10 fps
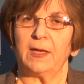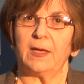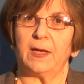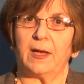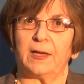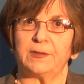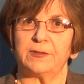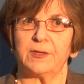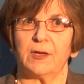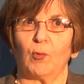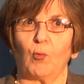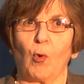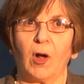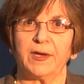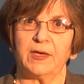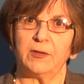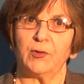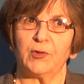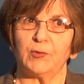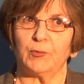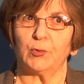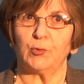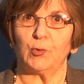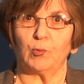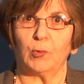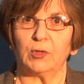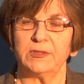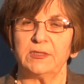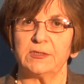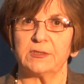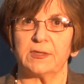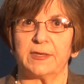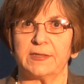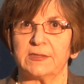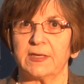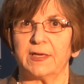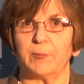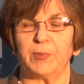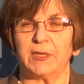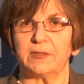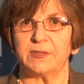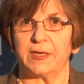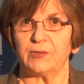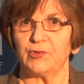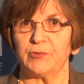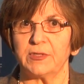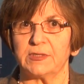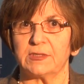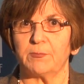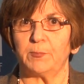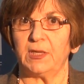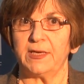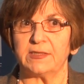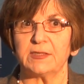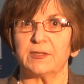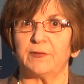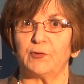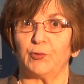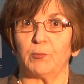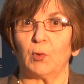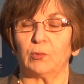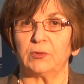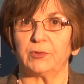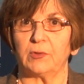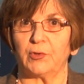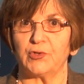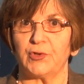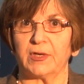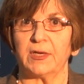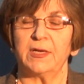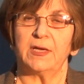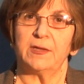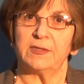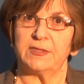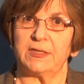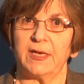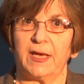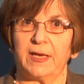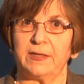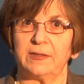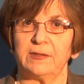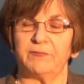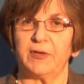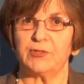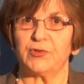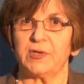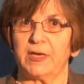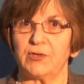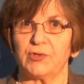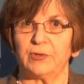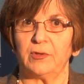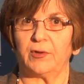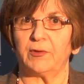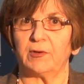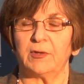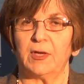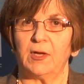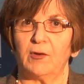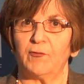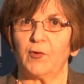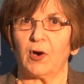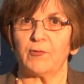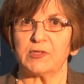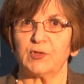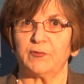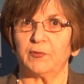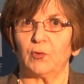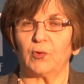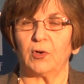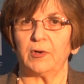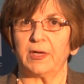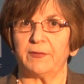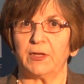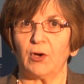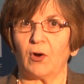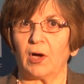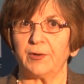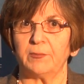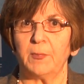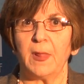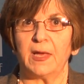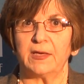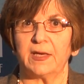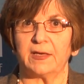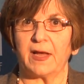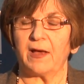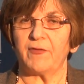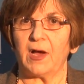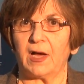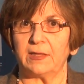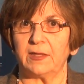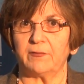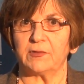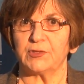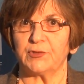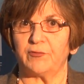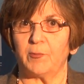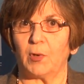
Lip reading: and walking through the woods can be a dangerous place if you're mold allergic. The decaying vegetation on the forest floor in the autumn can have high levels of